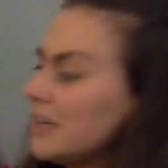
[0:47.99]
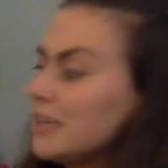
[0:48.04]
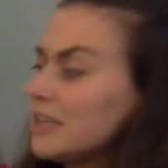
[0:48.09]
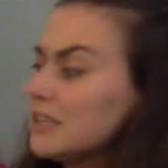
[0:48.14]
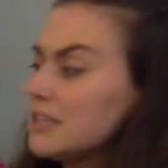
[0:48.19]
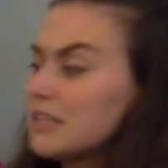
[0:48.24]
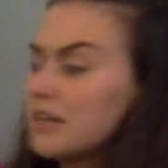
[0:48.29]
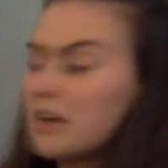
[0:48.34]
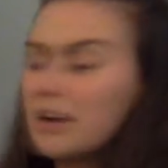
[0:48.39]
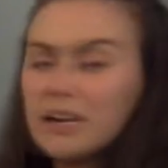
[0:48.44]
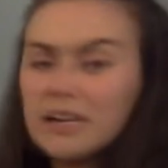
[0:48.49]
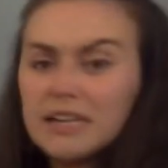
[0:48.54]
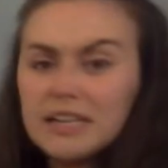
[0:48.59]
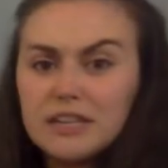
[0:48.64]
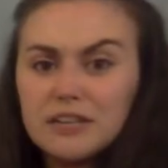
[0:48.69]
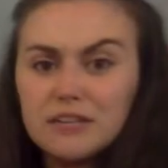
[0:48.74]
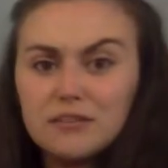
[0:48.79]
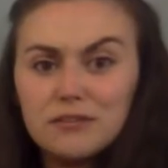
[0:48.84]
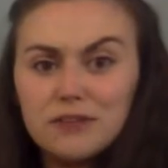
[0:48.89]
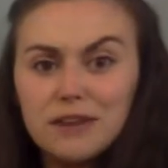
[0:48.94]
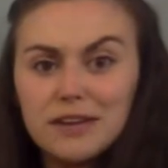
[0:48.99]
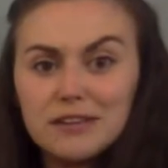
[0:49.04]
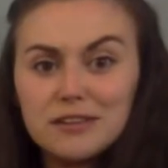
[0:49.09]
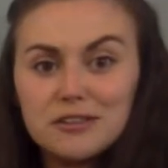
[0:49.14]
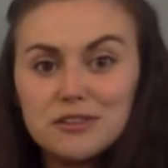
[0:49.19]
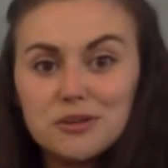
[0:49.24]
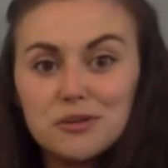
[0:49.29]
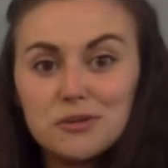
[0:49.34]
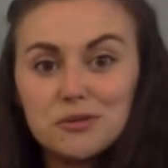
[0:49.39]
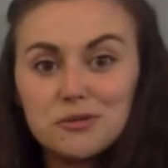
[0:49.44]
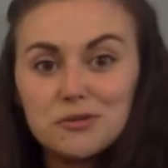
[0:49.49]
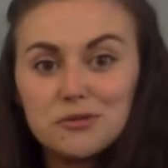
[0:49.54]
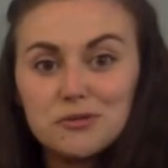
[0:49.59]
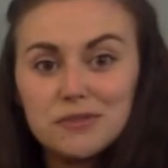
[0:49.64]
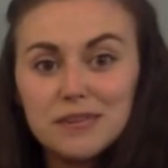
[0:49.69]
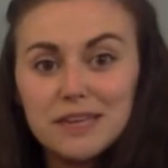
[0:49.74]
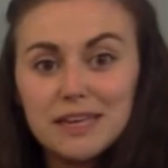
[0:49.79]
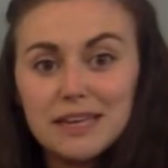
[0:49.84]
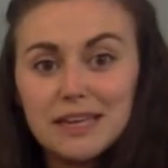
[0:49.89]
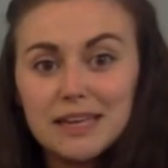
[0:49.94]
a tiny friend called
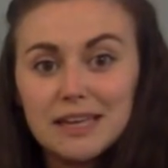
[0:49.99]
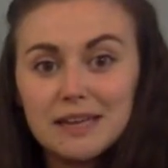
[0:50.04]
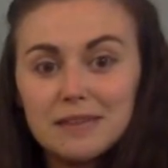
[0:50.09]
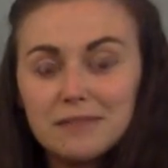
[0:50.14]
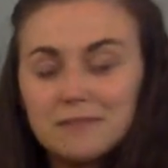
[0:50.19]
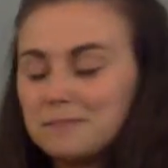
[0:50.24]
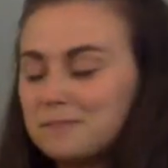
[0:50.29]
fear.